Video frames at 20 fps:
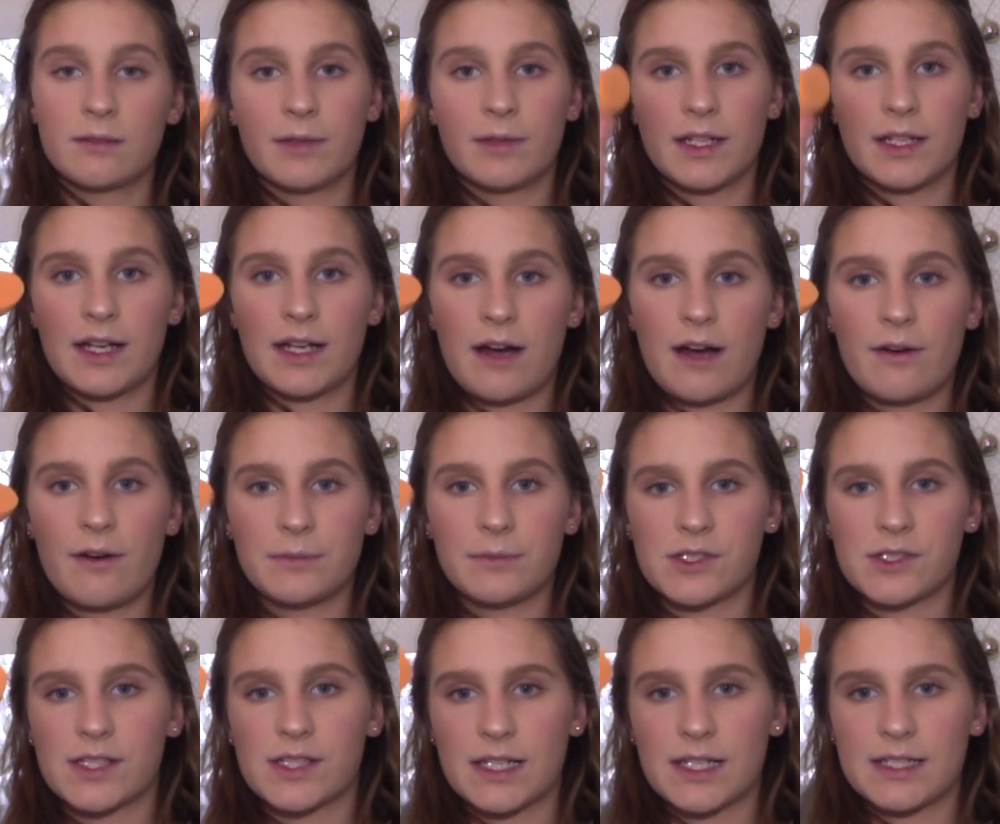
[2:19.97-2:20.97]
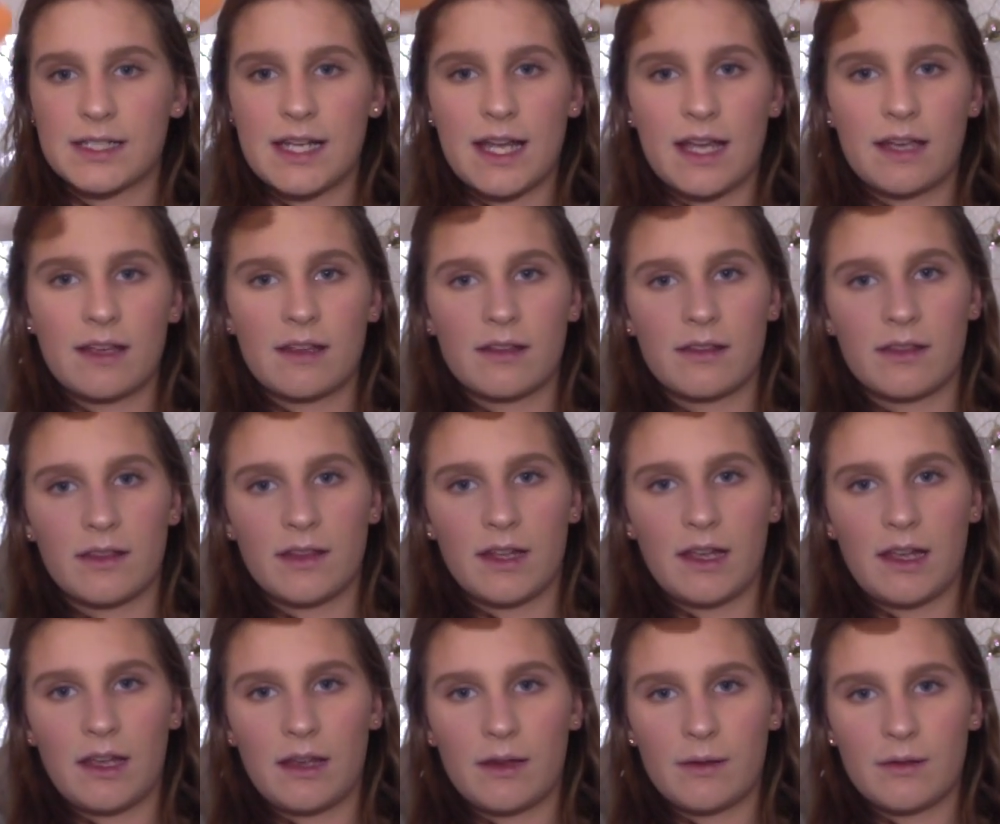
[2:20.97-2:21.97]
Pulling it out, I'm just going to take
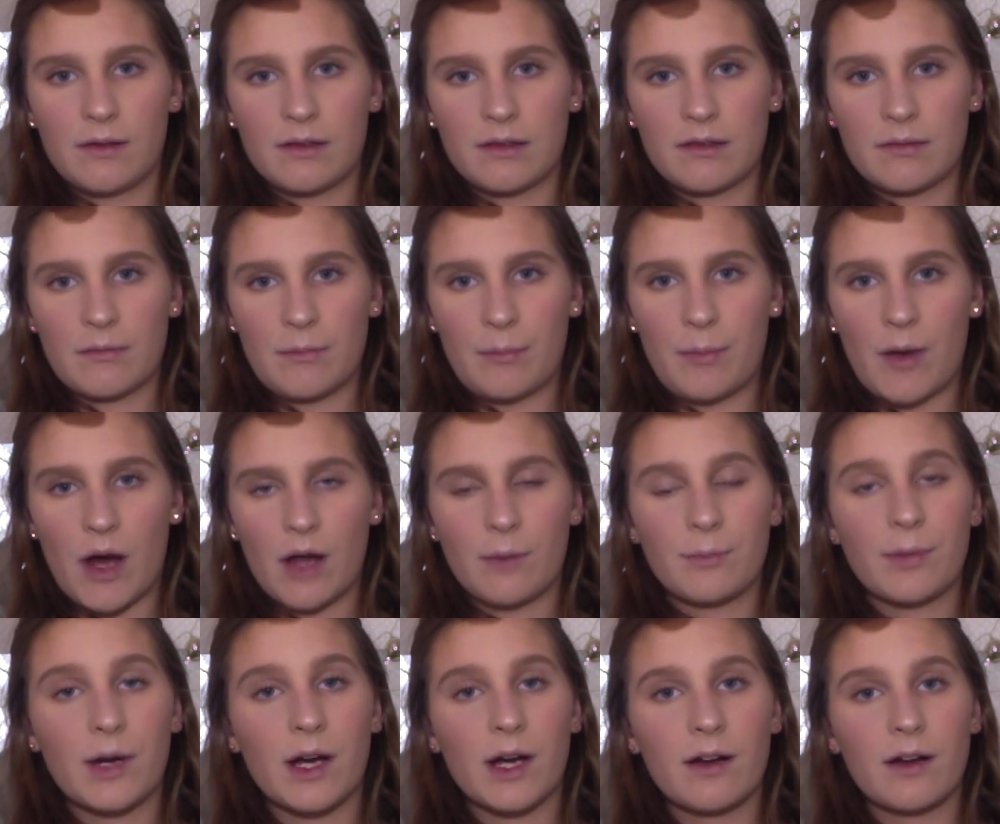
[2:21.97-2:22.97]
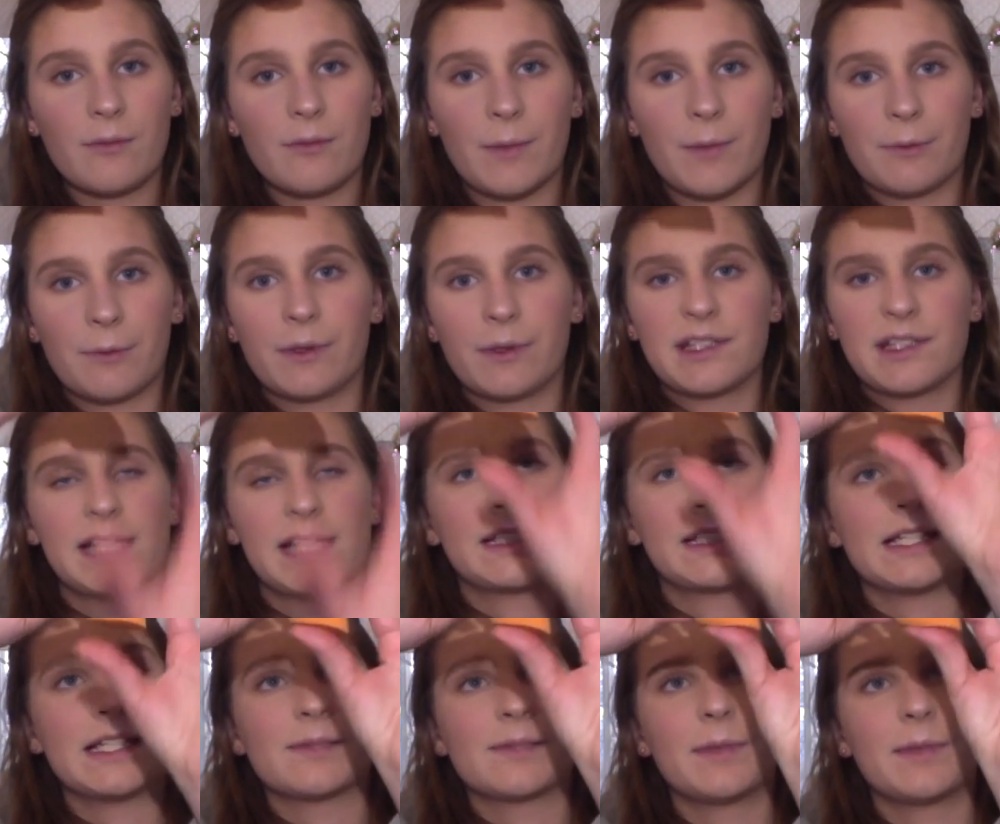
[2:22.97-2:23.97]
the bottom part of my Real
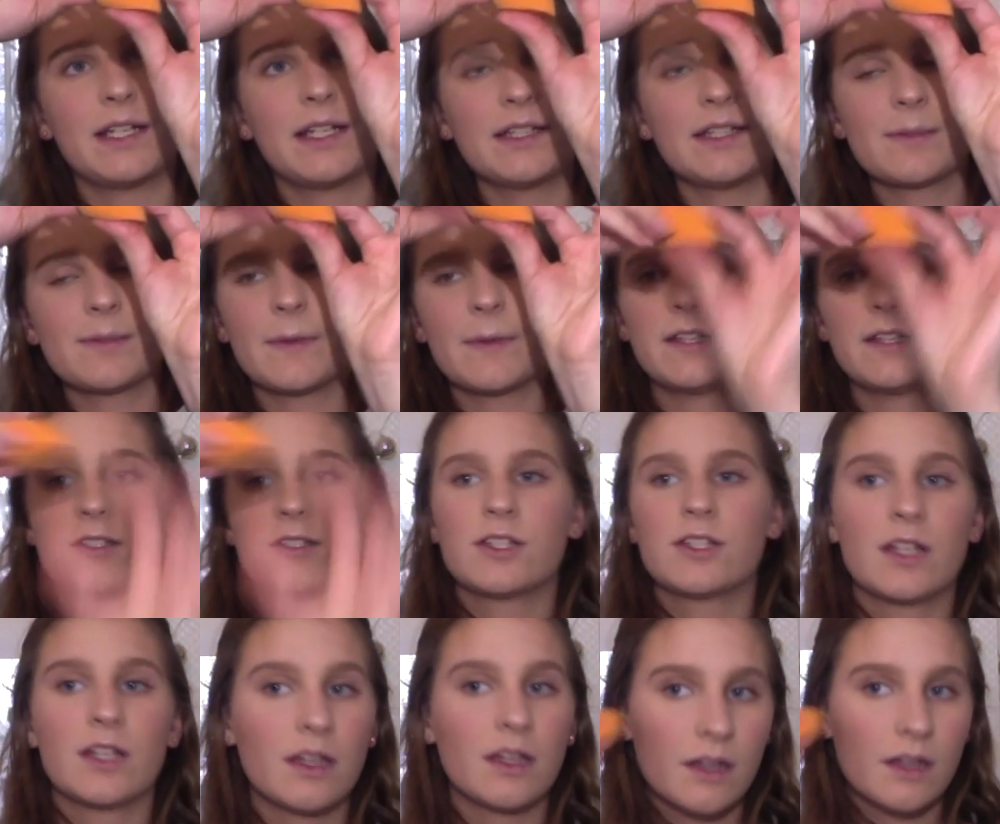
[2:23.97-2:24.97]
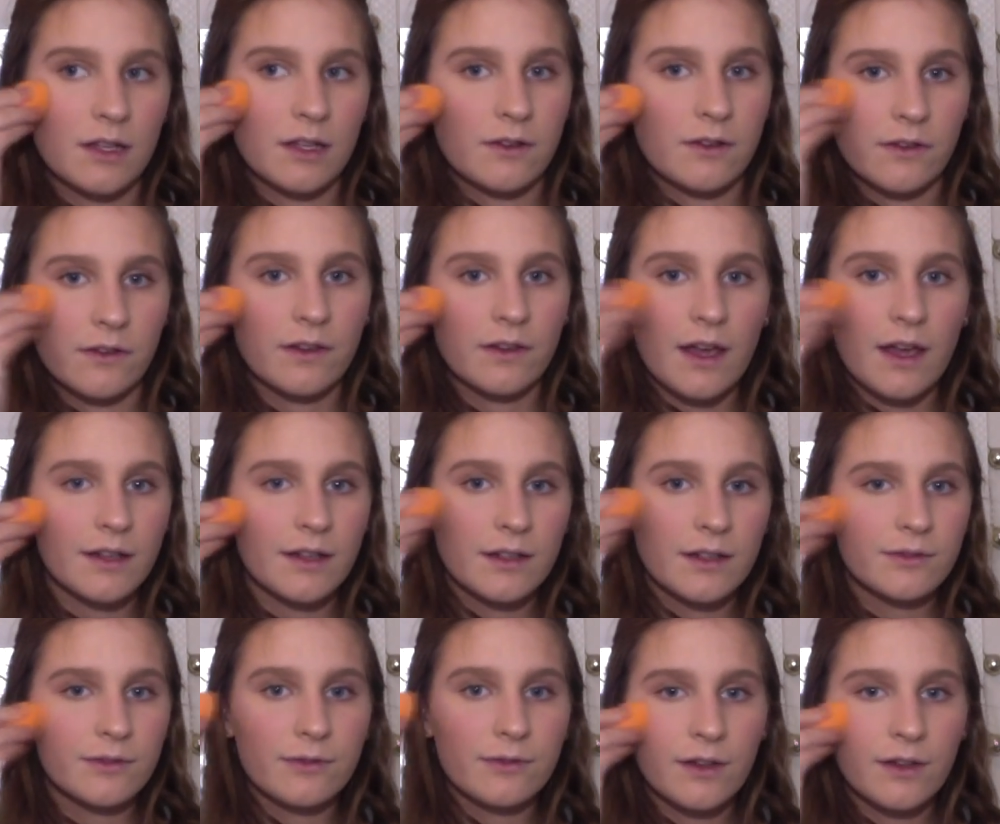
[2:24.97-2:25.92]
Techniques blending sponge and just kind of